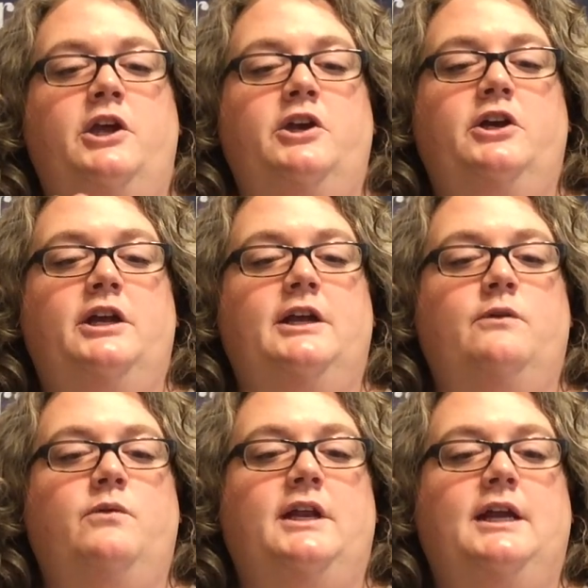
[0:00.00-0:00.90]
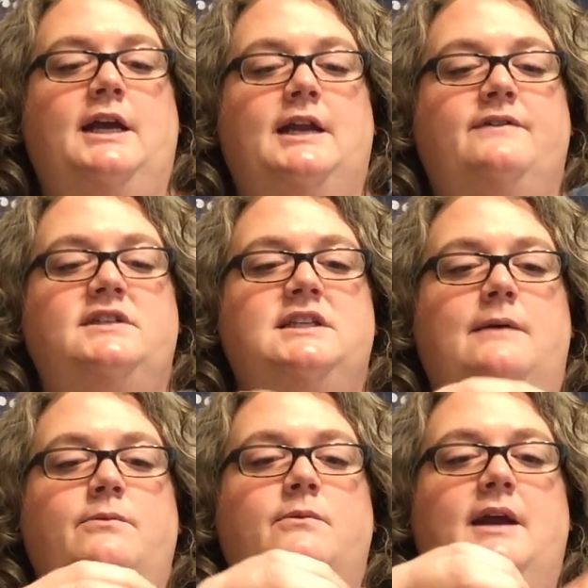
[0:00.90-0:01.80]
You're going to want to kind of
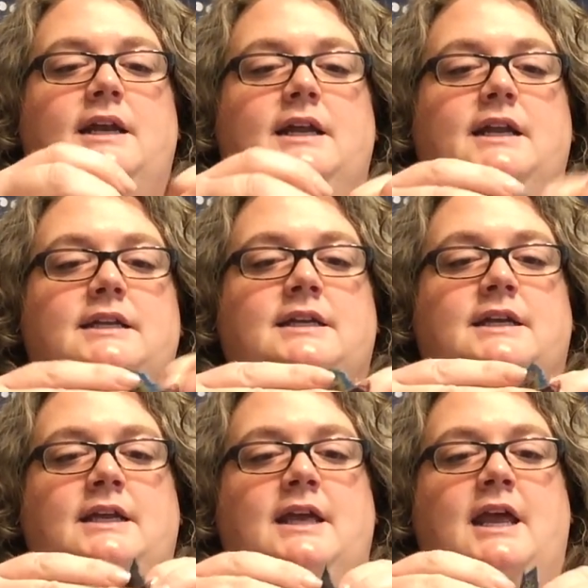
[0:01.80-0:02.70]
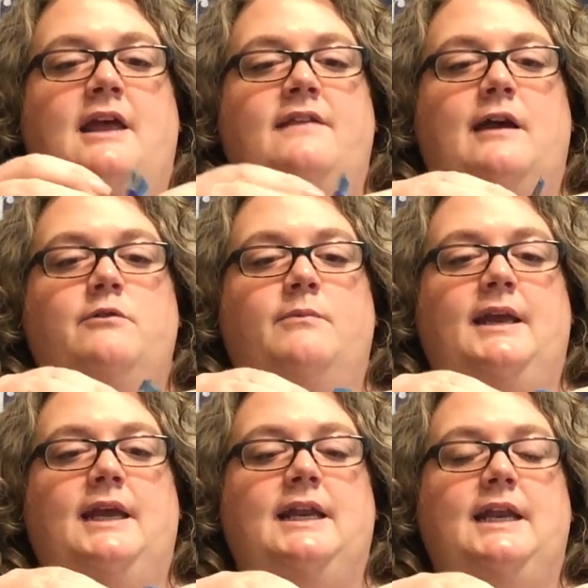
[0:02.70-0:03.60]
separate it. That will
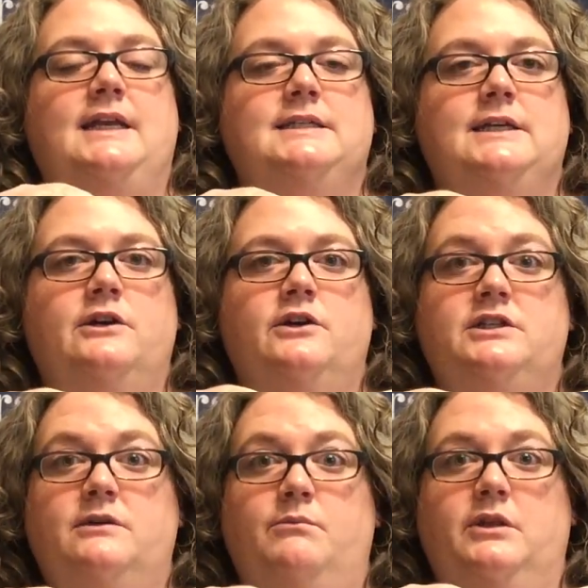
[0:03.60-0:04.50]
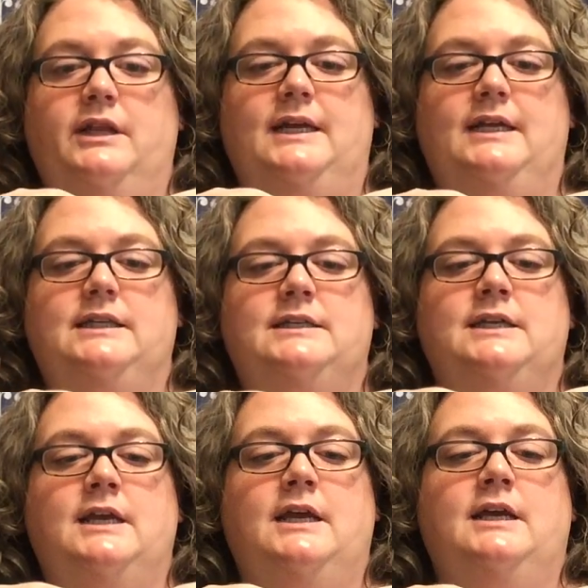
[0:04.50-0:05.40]
make it easier to blend.
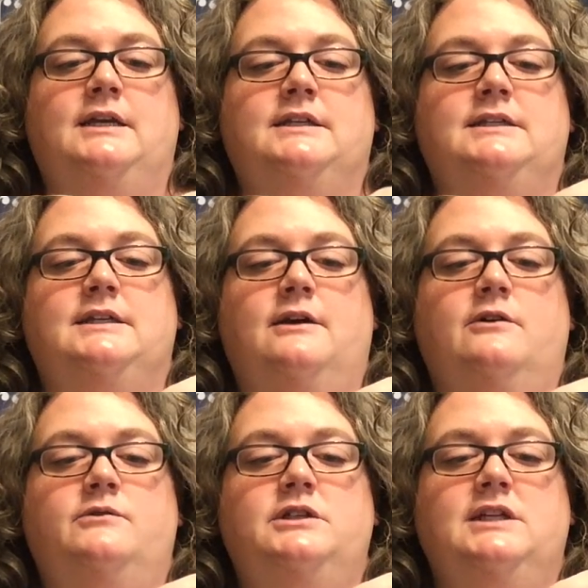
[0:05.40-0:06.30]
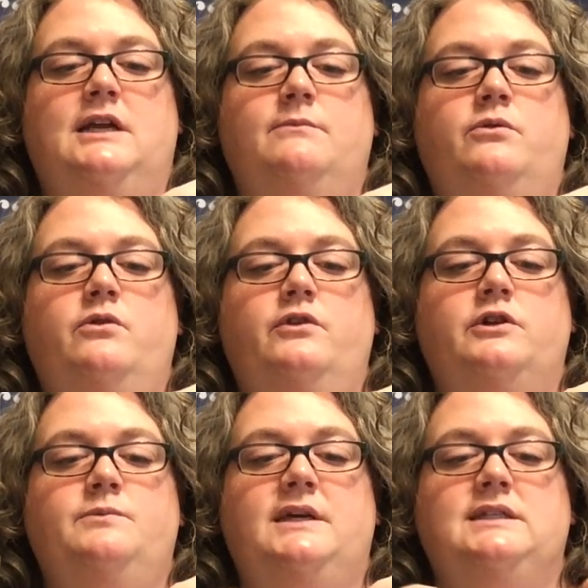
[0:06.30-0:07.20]
So just kind of pull
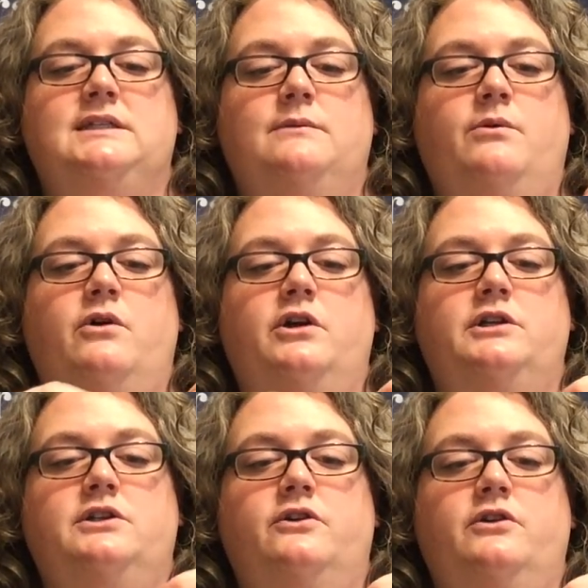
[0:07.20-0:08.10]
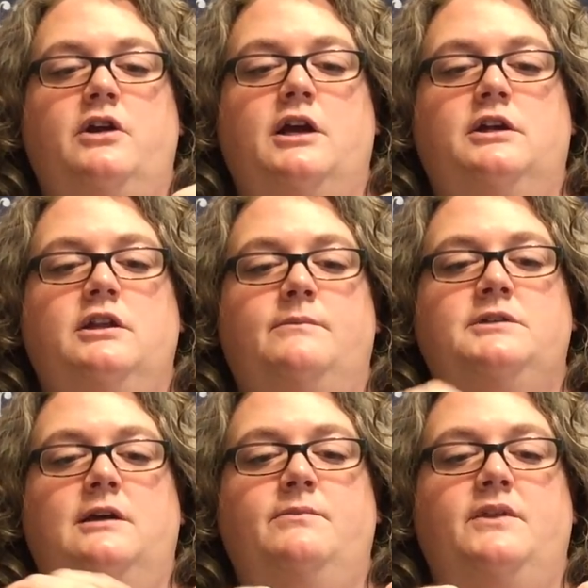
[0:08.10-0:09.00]
those pieces apart so they're not
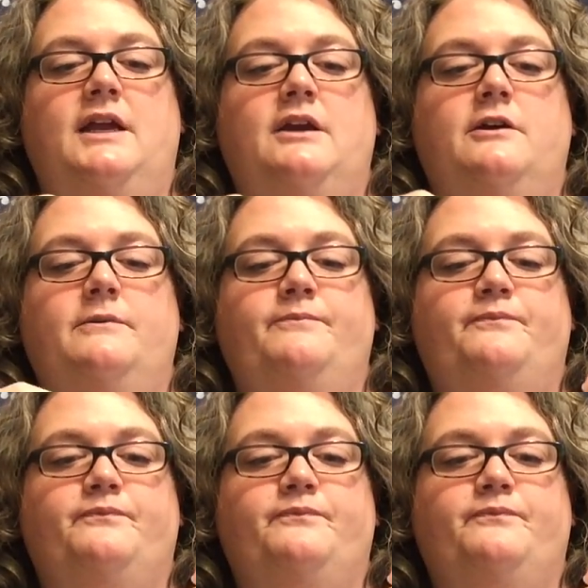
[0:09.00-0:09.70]
clumped up there.